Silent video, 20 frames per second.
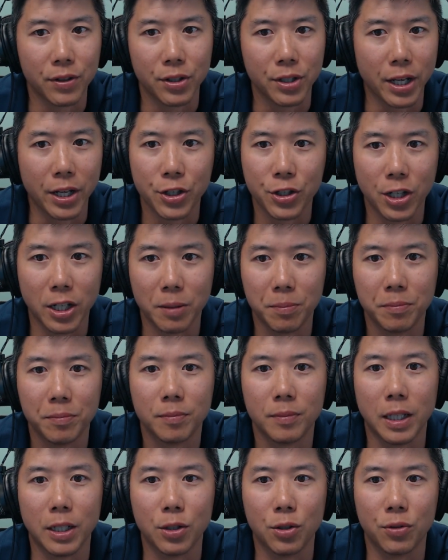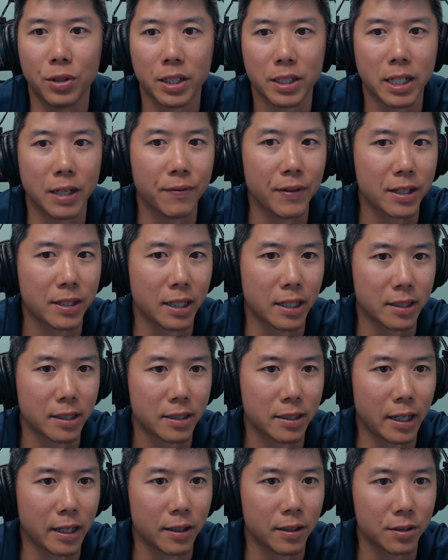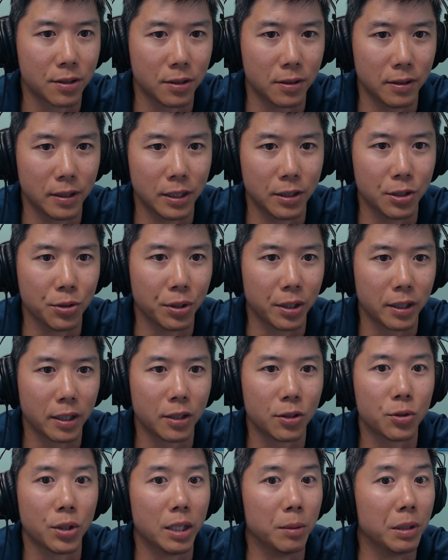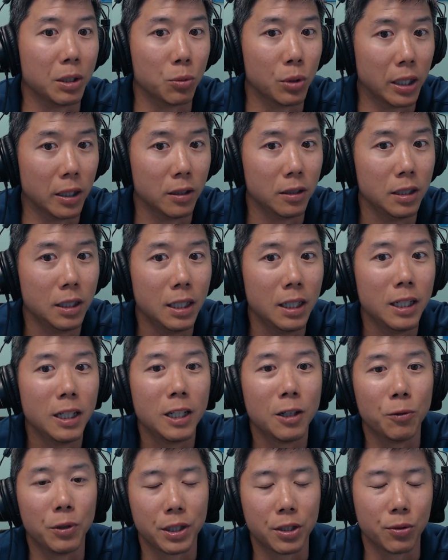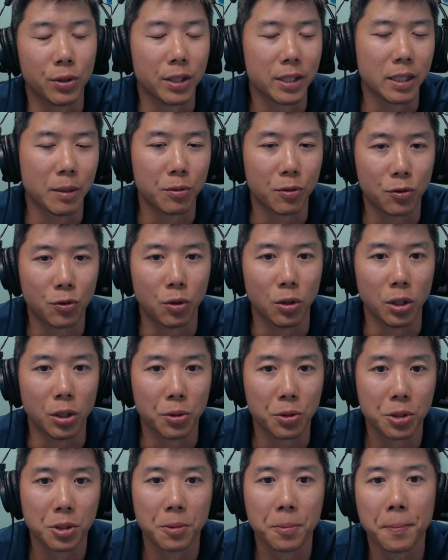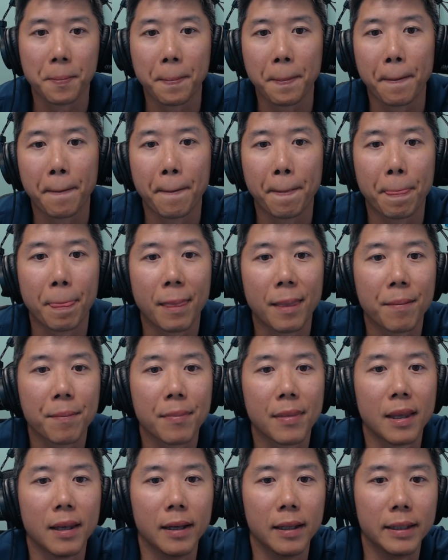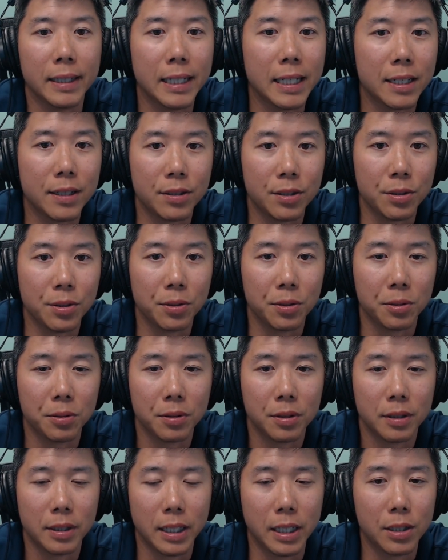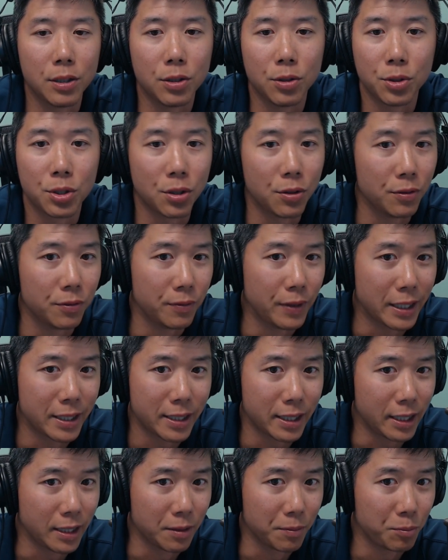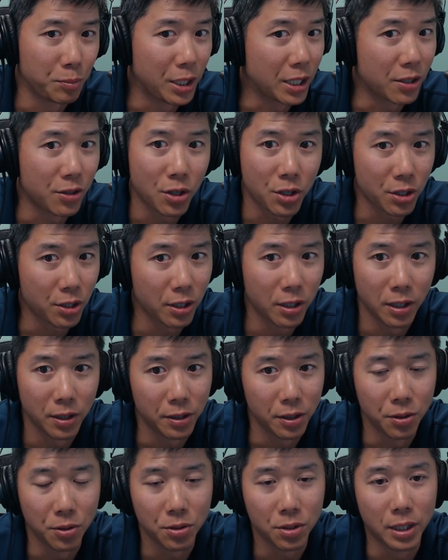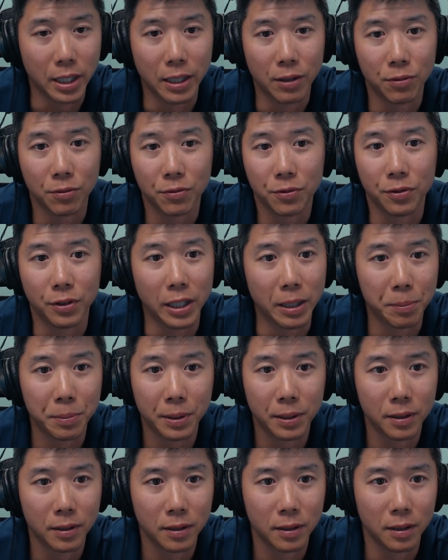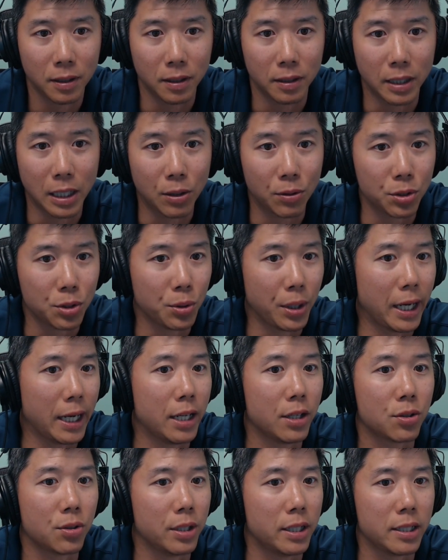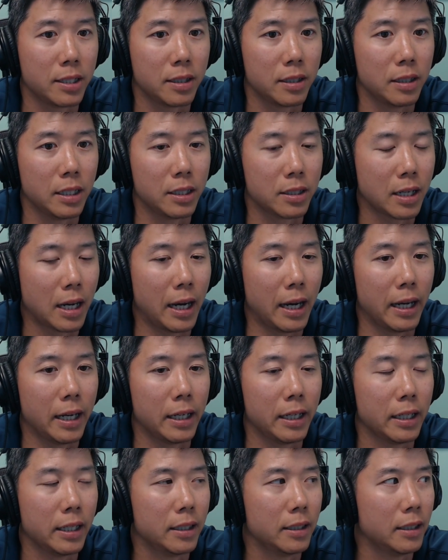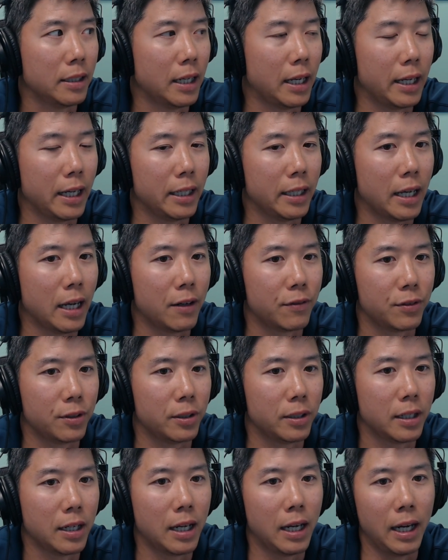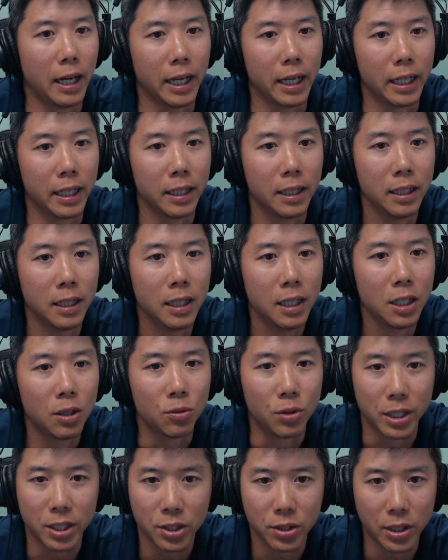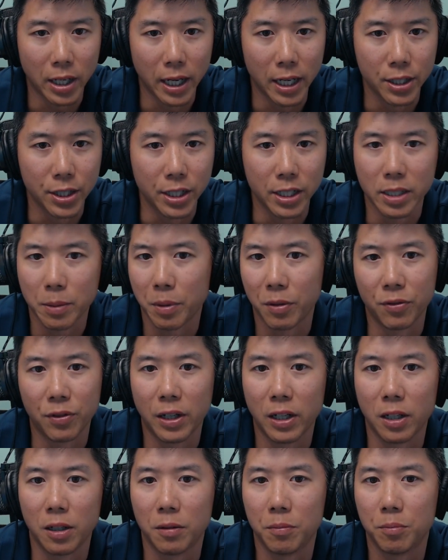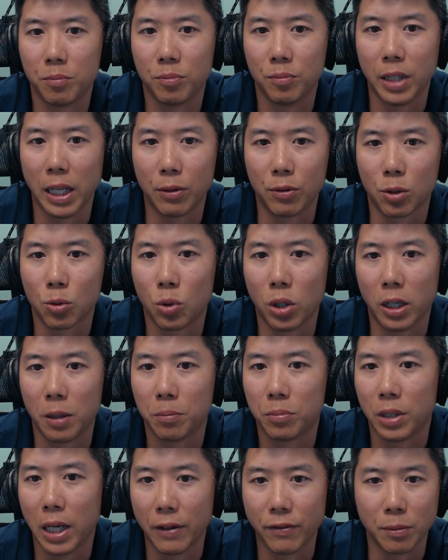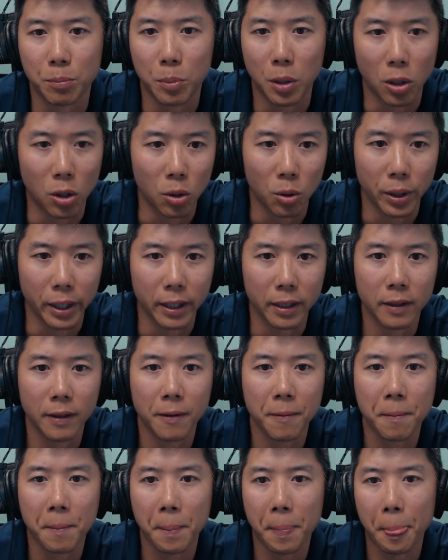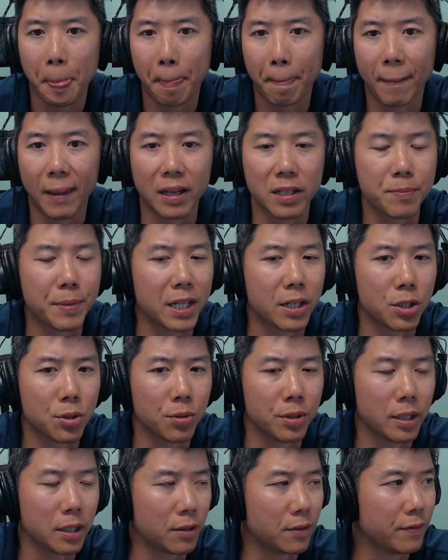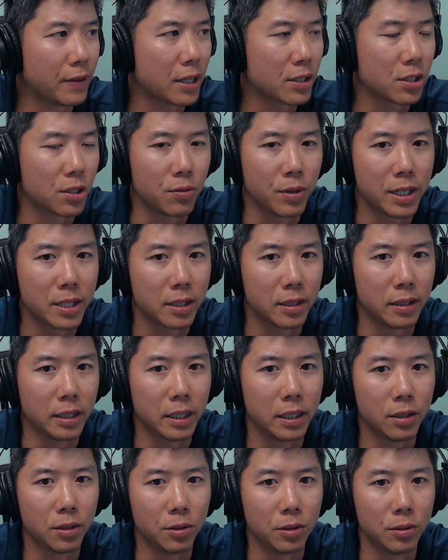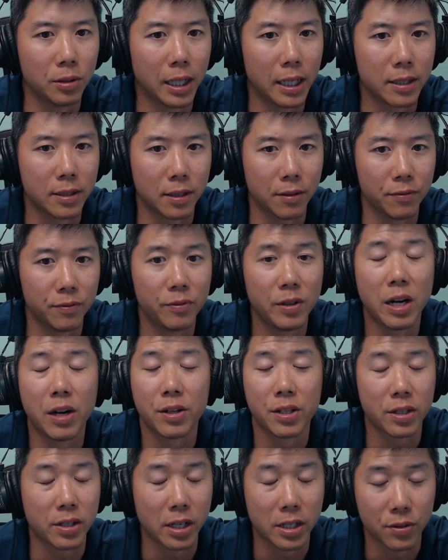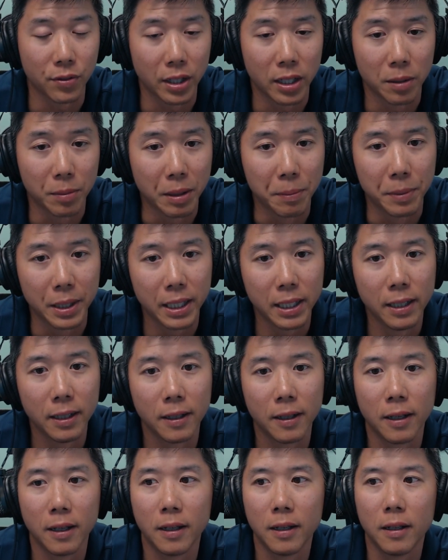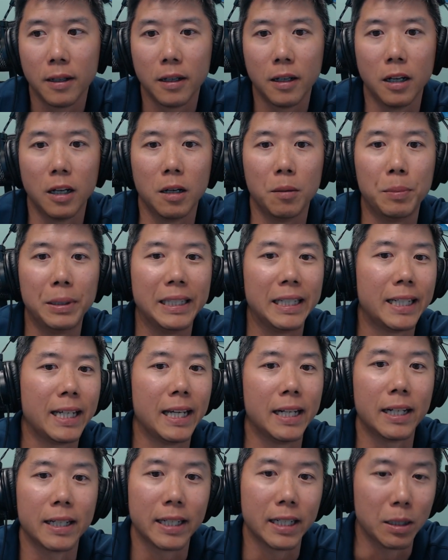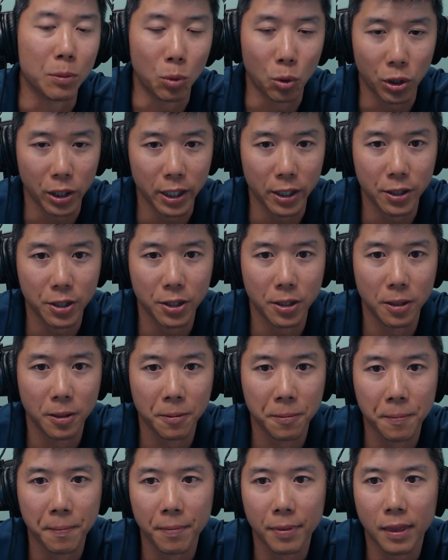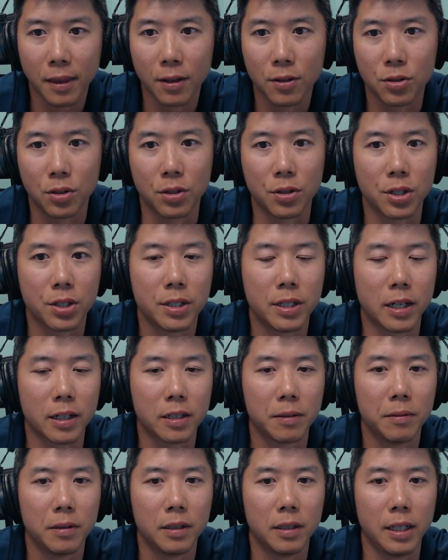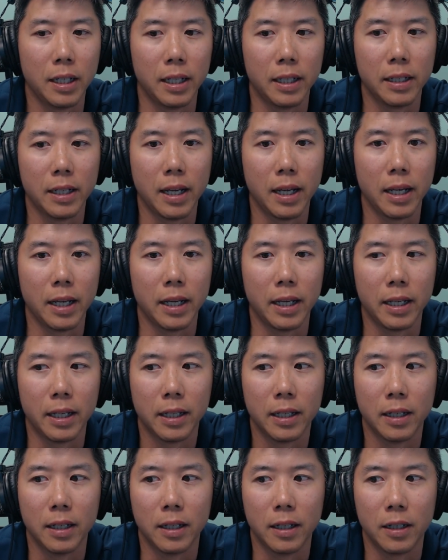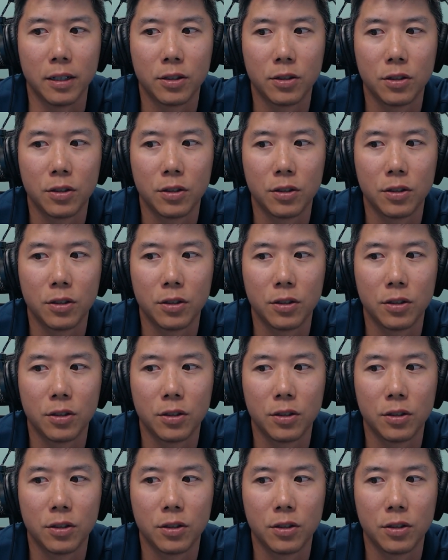their day job. They do real estate investing as a side hustle, and they're doing incredibly well with their real estate portfolios. Uh, they didn't do they didn't do so investing in pre-construction condos. They don't flip. Uh, they don't do any sort of these, these high high effort high risk strategies that, provide, that require private borrowing. I was speaking to another investor recently who has a very successful Airbnb, uh, but they cannot get a mortgage, so they're stuck in a uh,